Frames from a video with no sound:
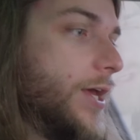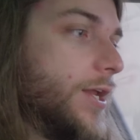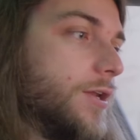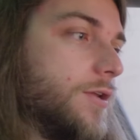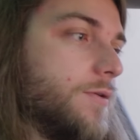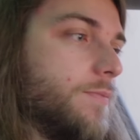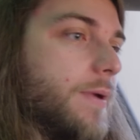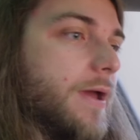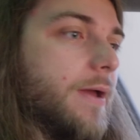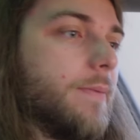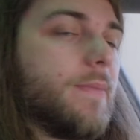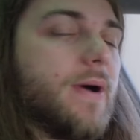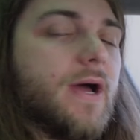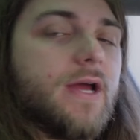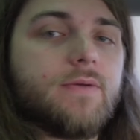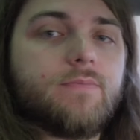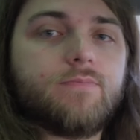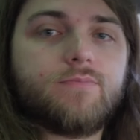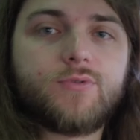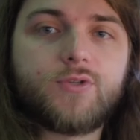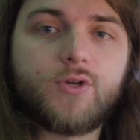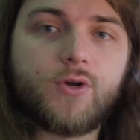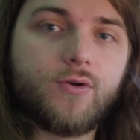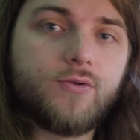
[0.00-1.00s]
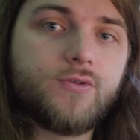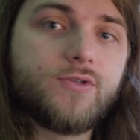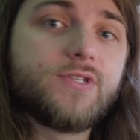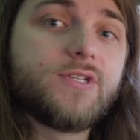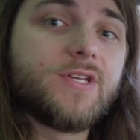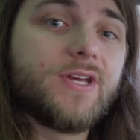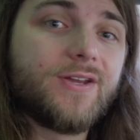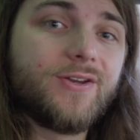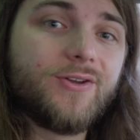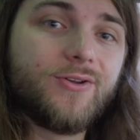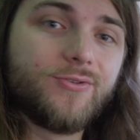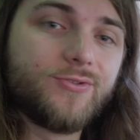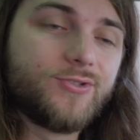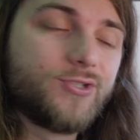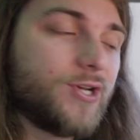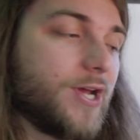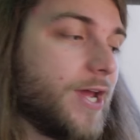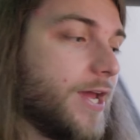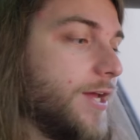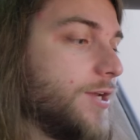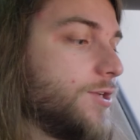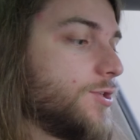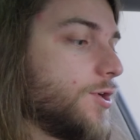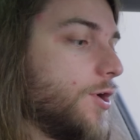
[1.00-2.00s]
to make my turn signal
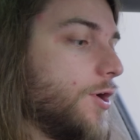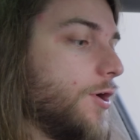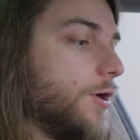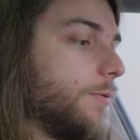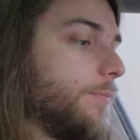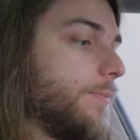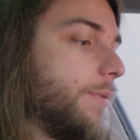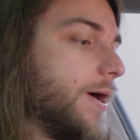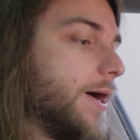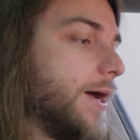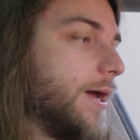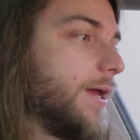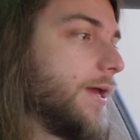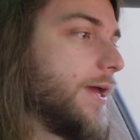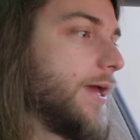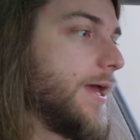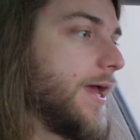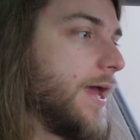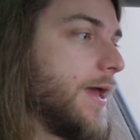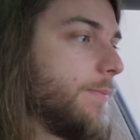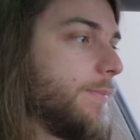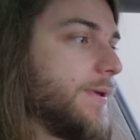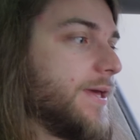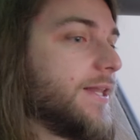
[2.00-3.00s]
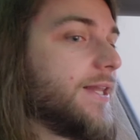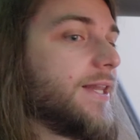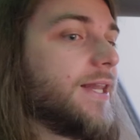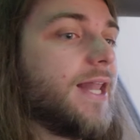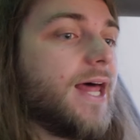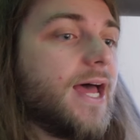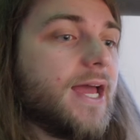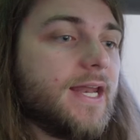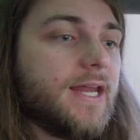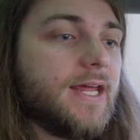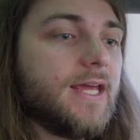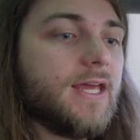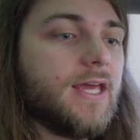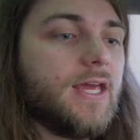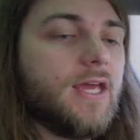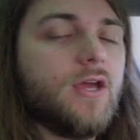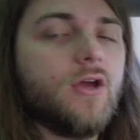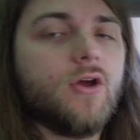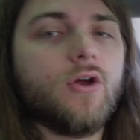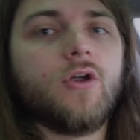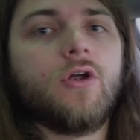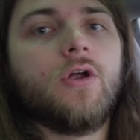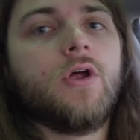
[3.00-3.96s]
change on my ambient lighting here.